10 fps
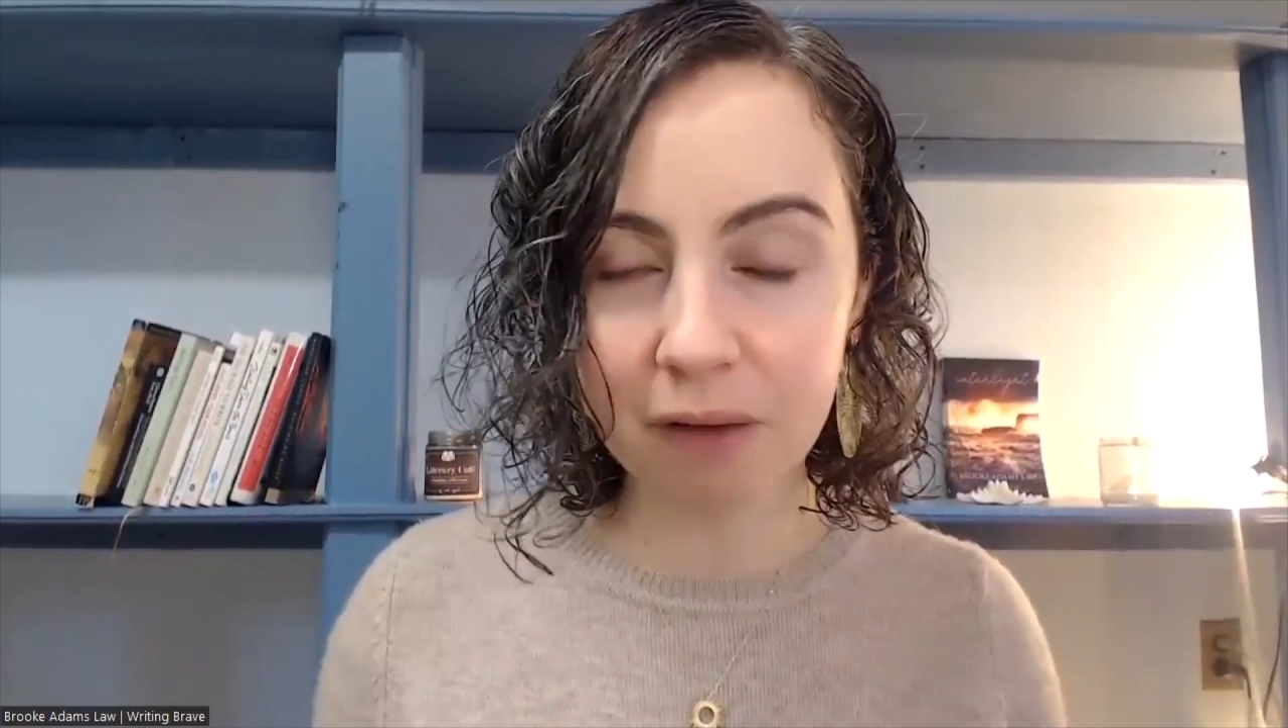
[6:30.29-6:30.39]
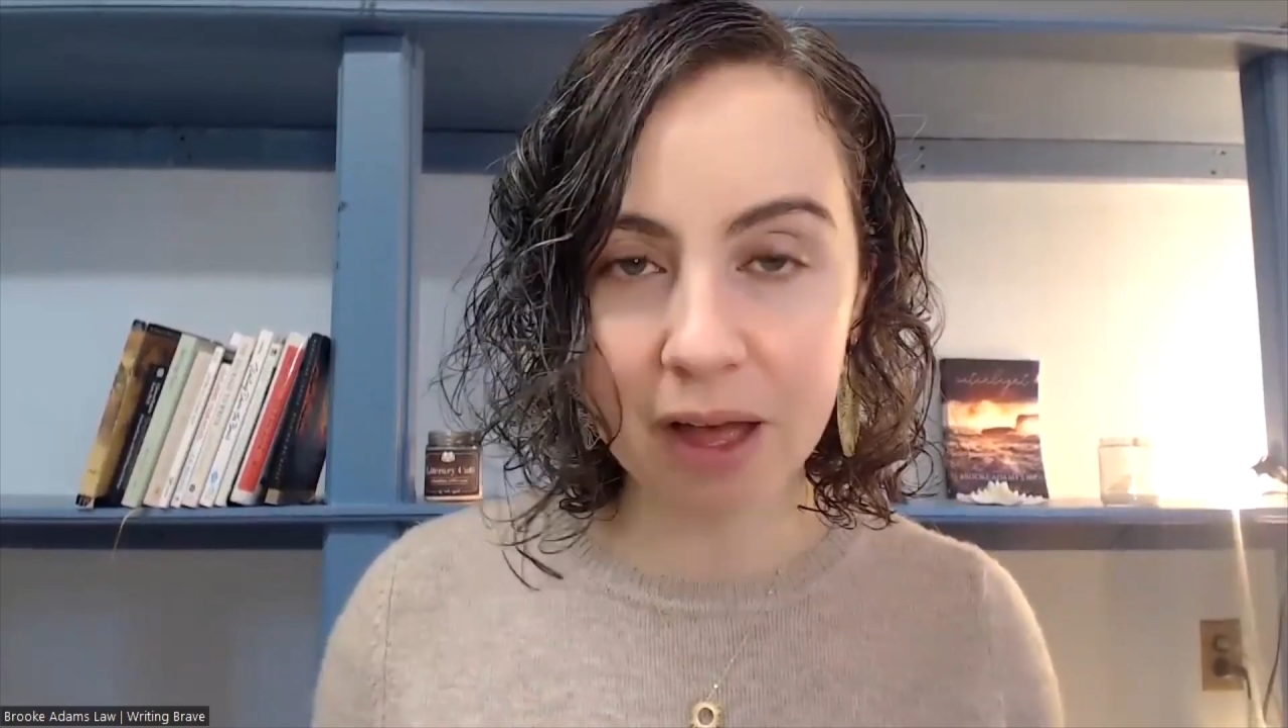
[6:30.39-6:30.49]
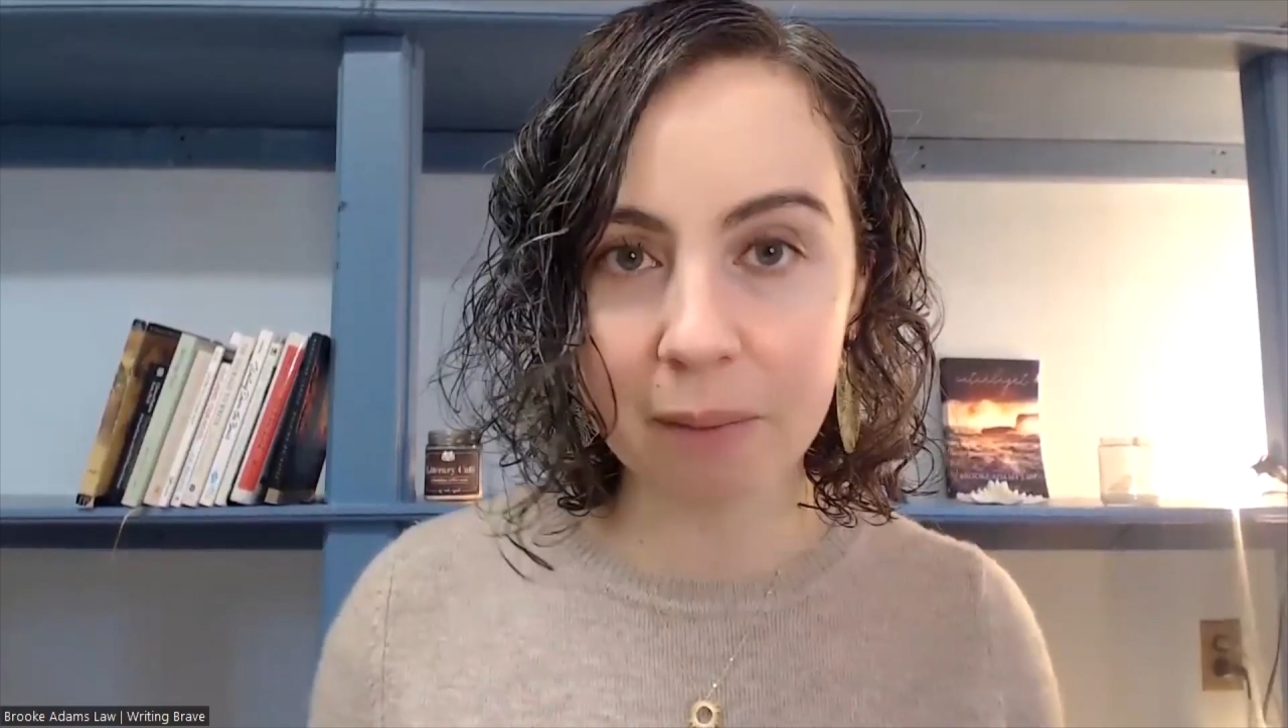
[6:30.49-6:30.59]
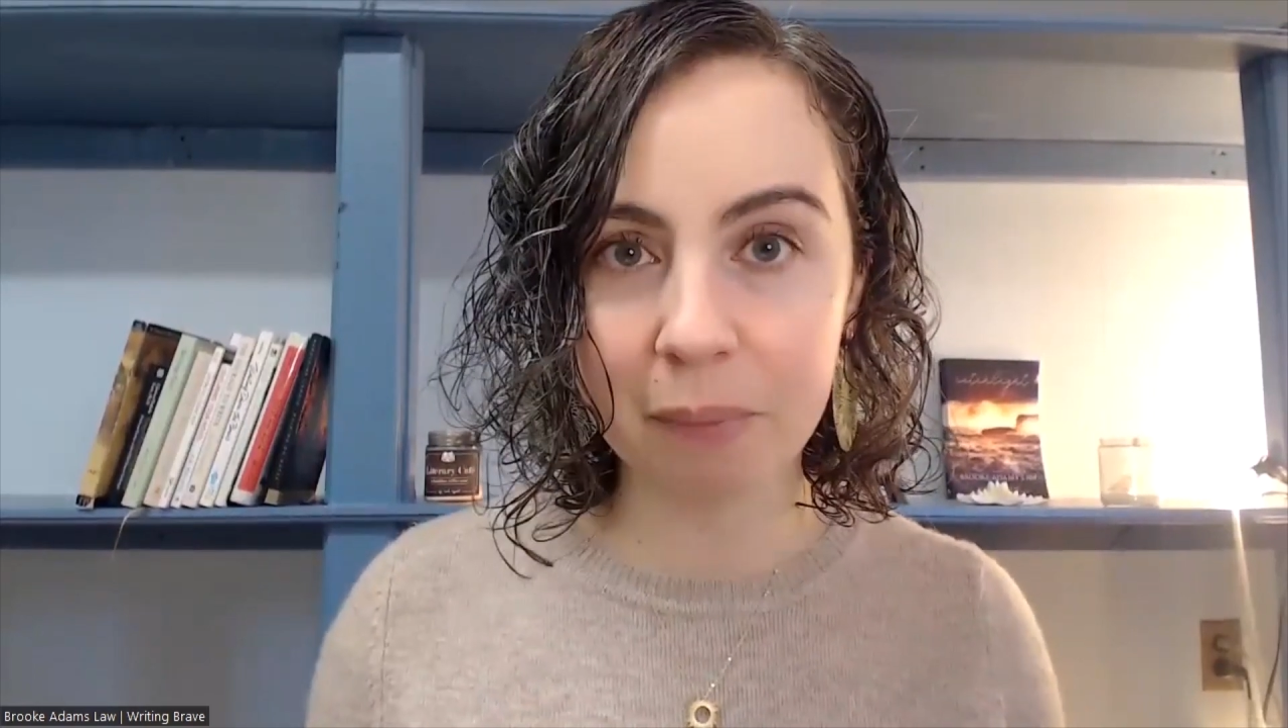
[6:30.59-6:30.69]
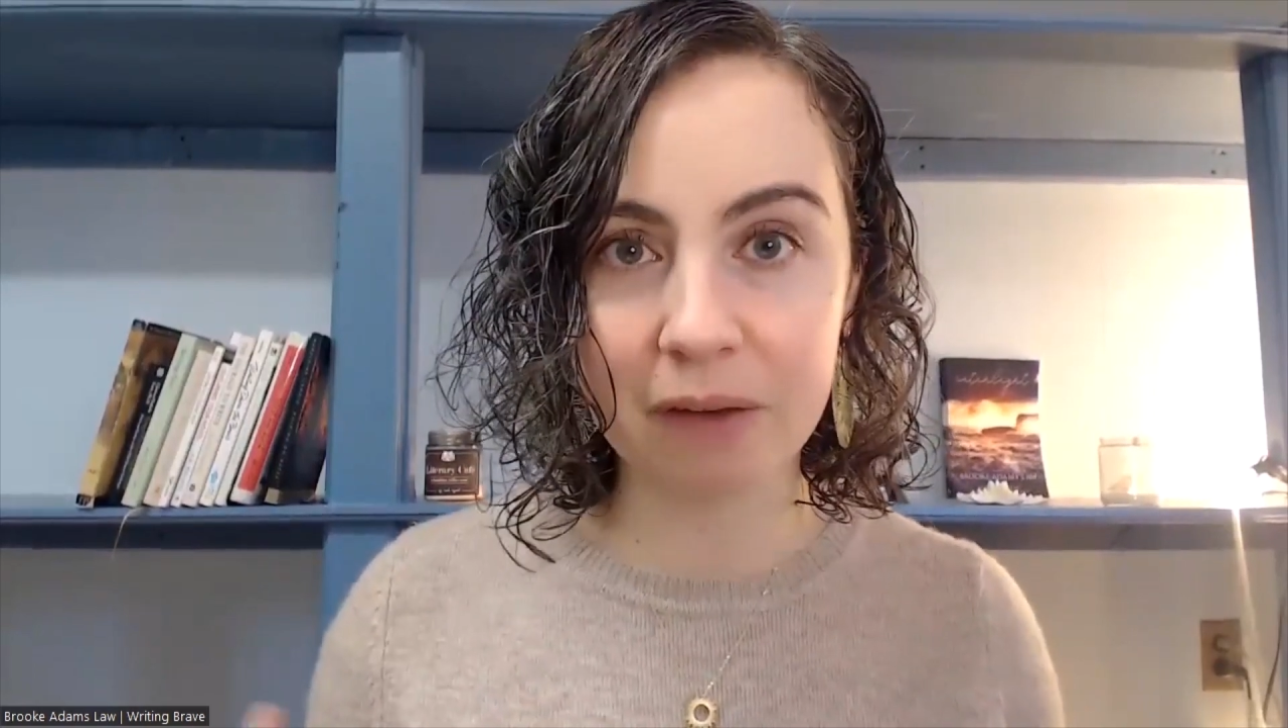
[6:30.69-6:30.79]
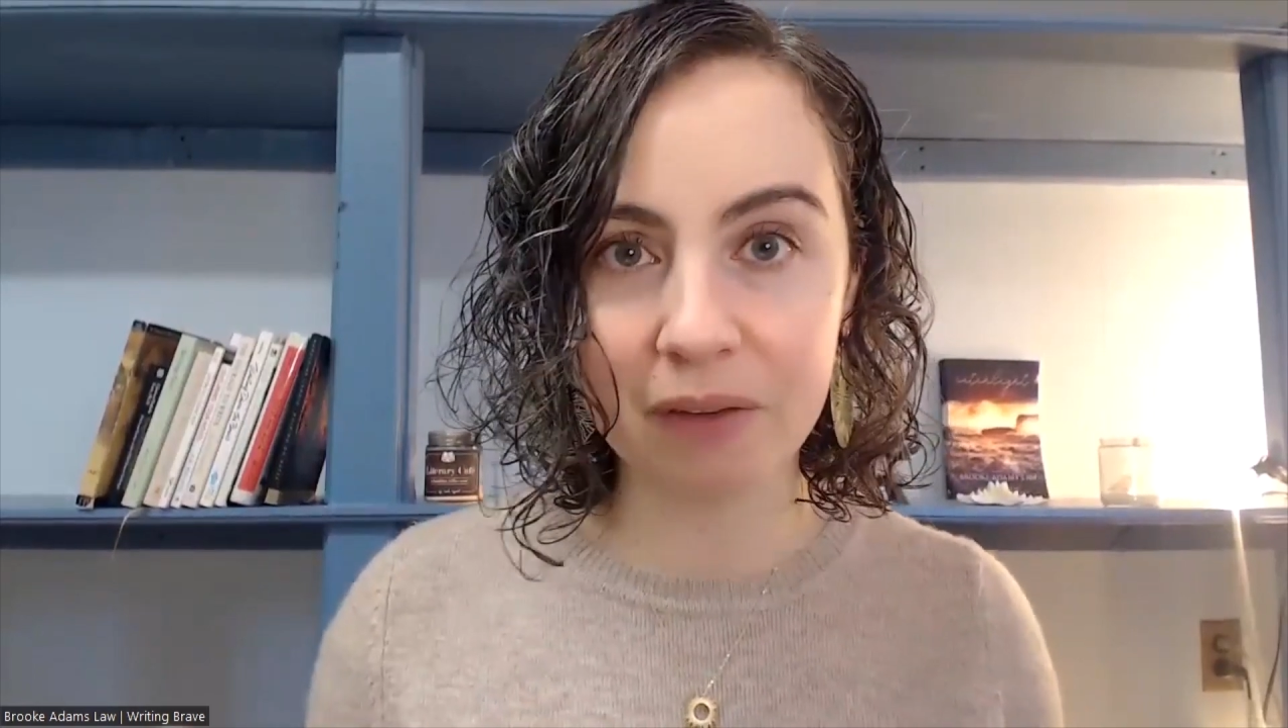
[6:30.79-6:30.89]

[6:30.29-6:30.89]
up if